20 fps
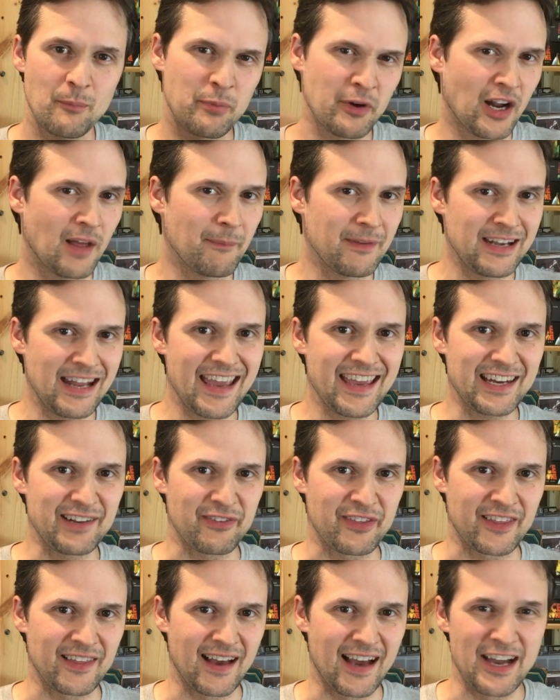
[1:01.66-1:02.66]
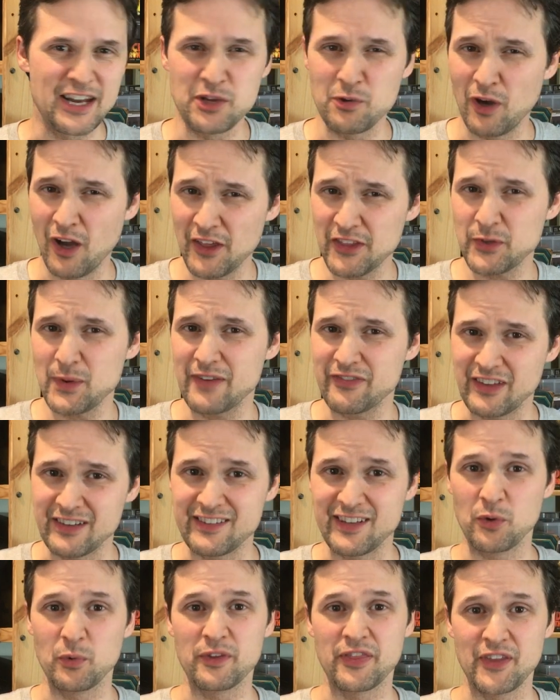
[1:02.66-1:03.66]
But on the negative side, you also have to
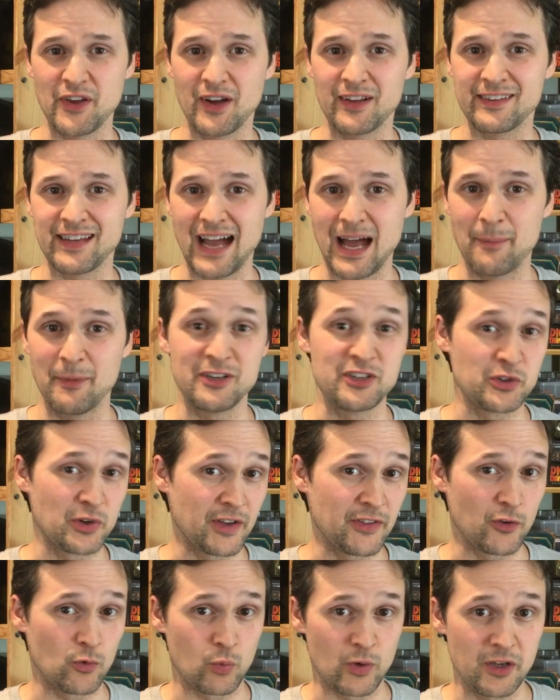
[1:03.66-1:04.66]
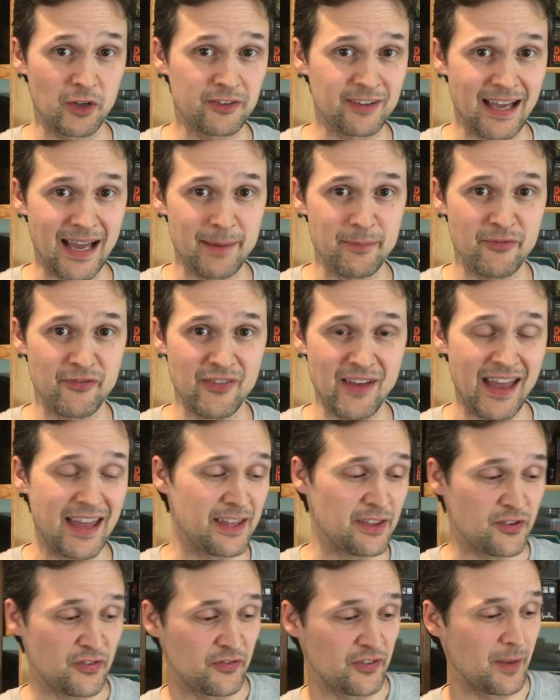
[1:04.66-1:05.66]
deal with the automa during the real time
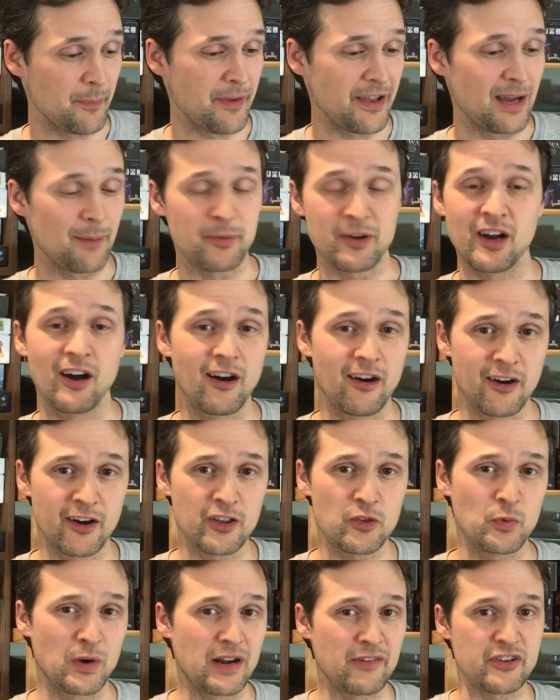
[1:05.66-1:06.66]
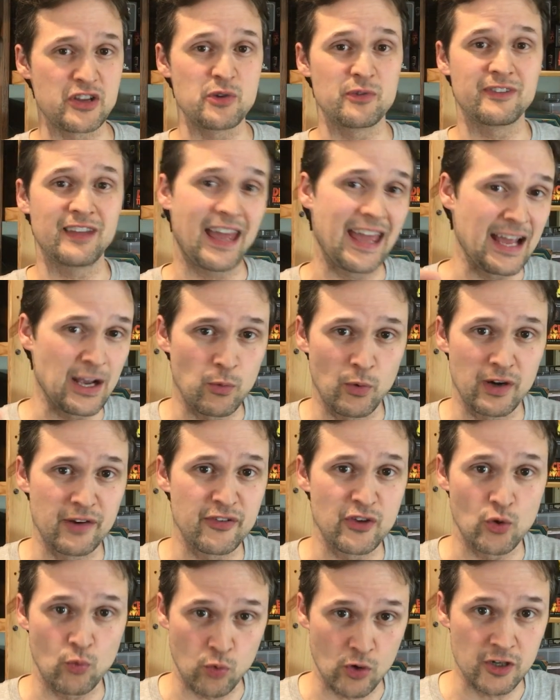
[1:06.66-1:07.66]
phase, flipping up cards whenever you take one
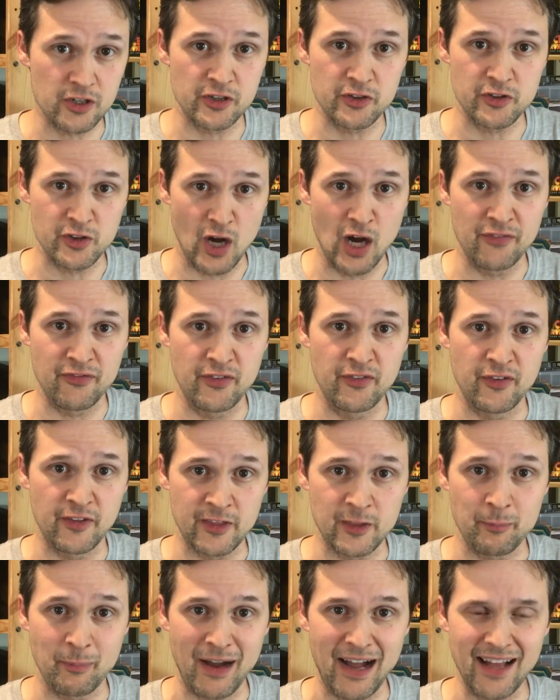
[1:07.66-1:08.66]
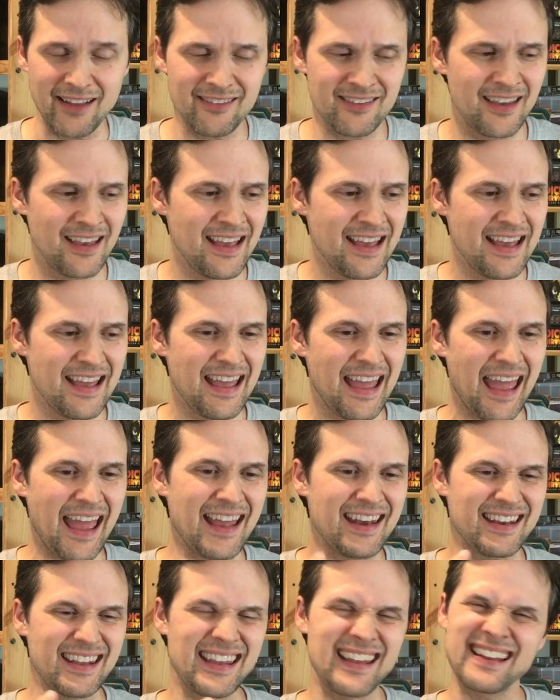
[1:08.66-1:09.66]
of your workers off of a spot
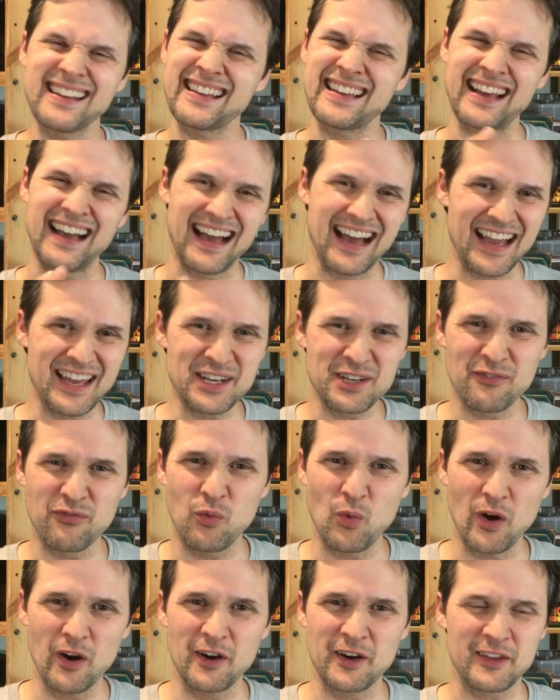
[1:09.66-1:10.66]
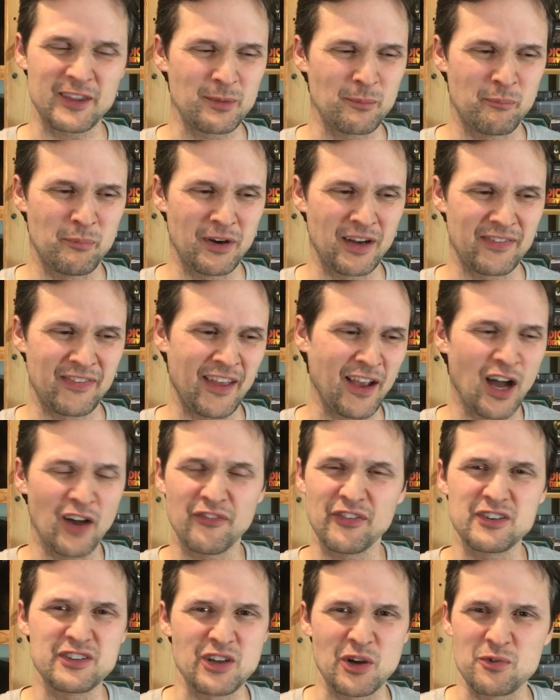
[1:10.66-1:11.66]
and it kind of works, but they
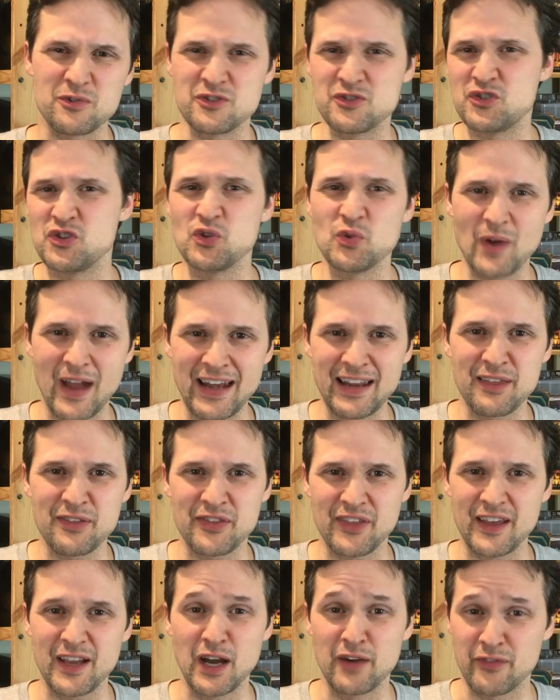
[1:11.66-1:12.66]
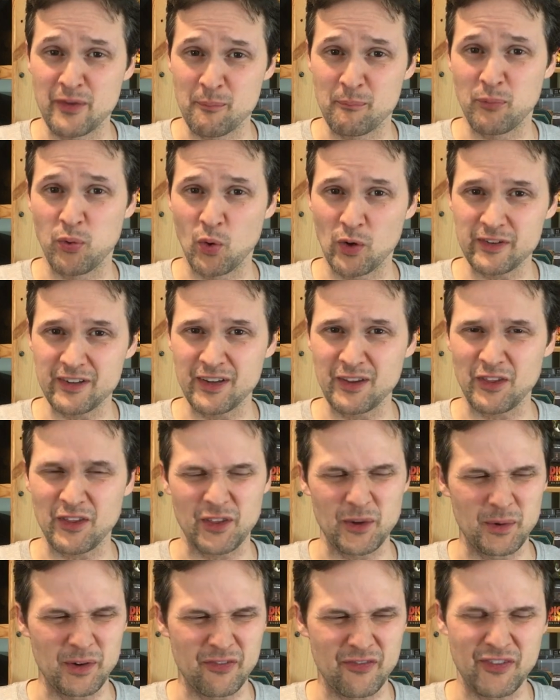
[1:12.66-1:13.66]
often don't do anything of importance,
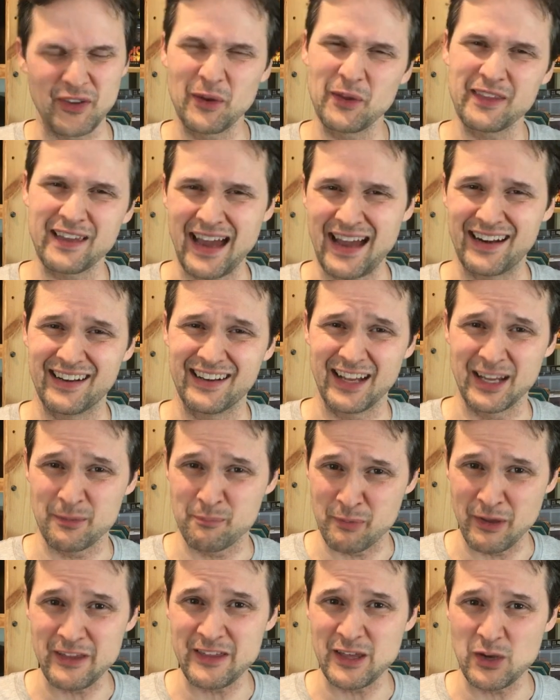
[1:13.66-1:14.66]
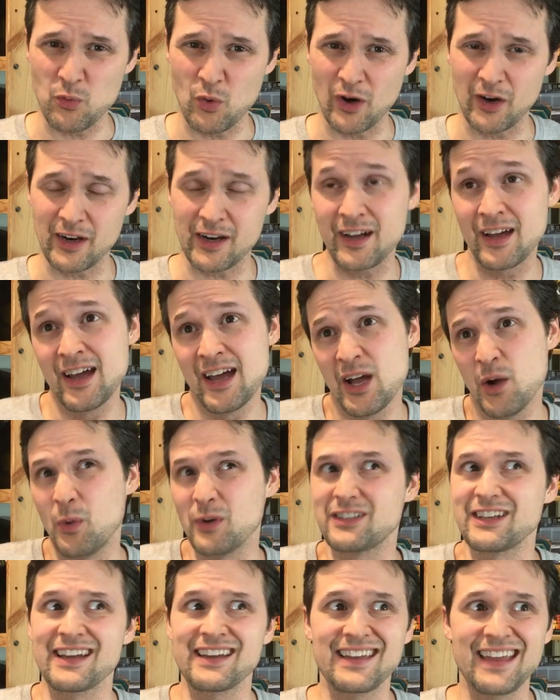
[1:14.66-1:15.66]
so it feels kind of like busy work,
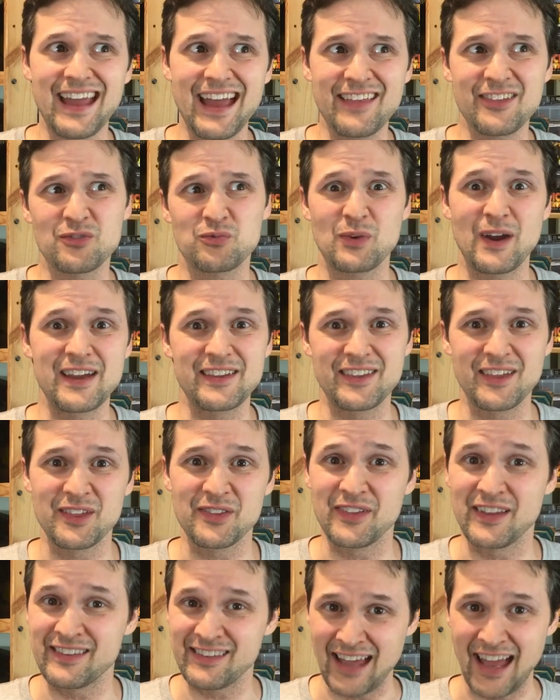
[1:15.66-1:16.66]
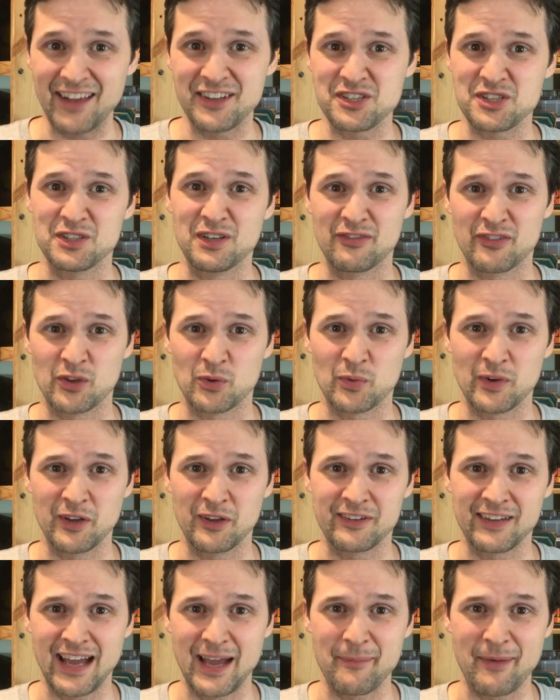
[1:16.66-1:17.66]
which I guess raises the tension of the
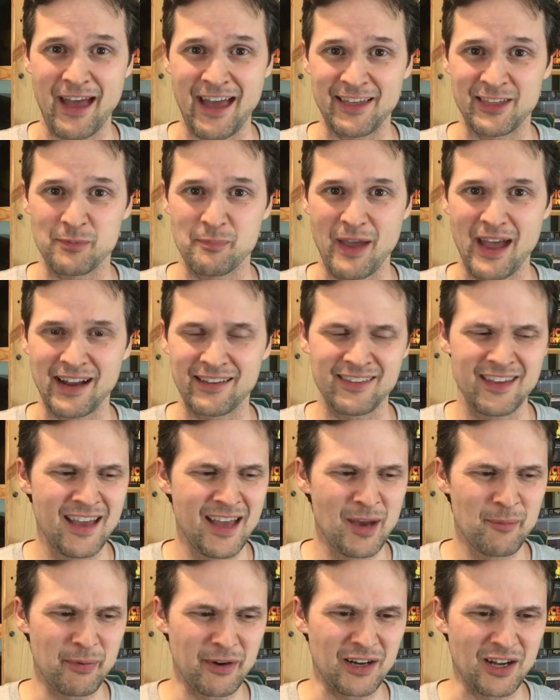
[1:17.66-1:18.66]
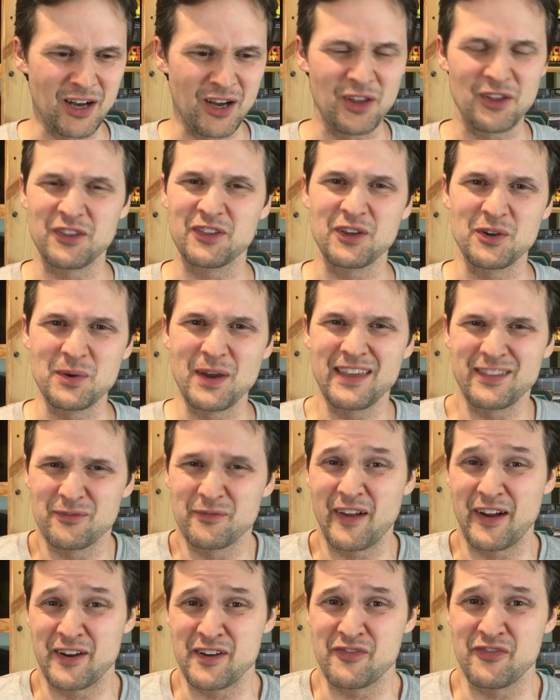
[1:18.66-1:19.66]
real time aspect, but also isn't
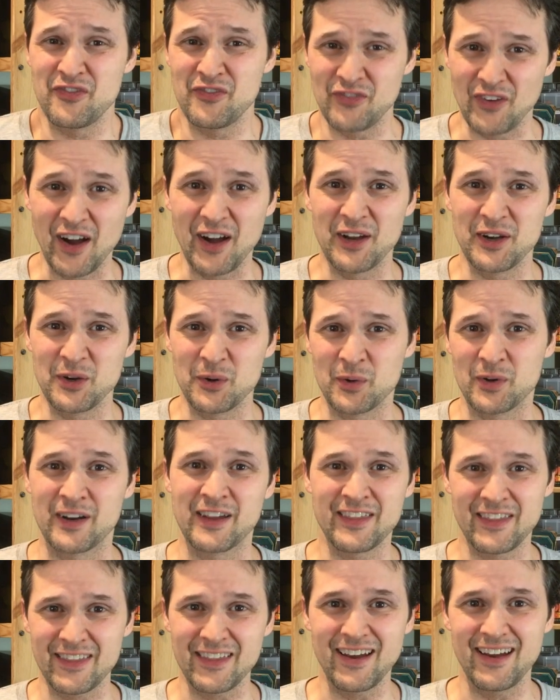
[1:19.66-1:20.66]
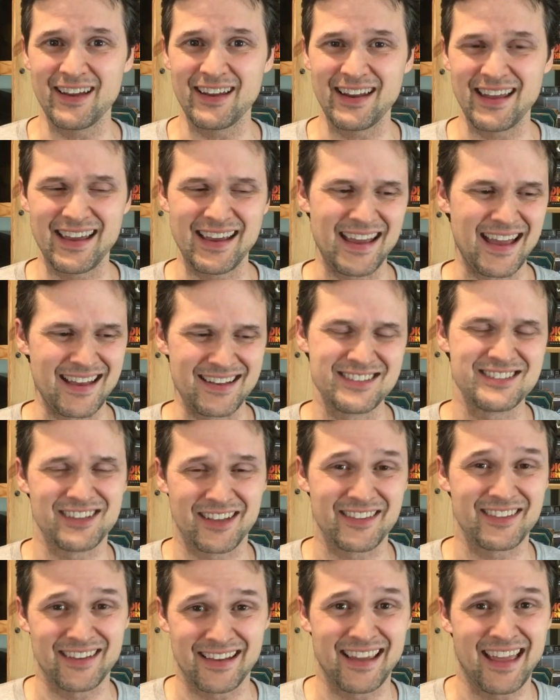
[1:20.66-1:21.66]
very fun or exciting and
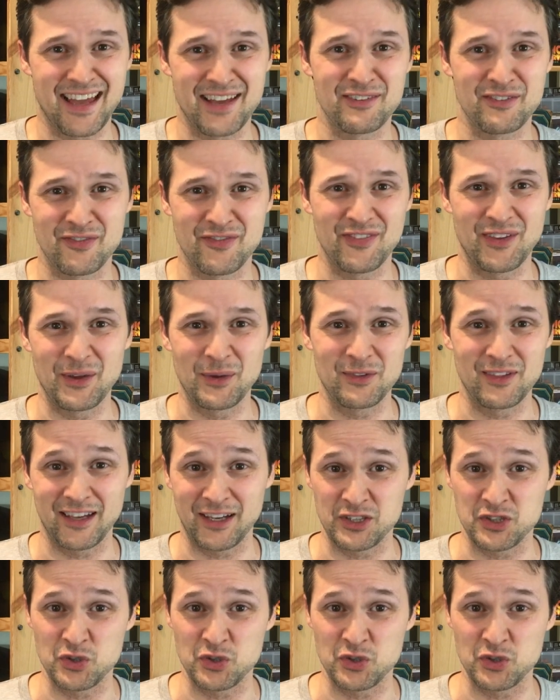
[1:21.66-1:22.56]
just again feels like a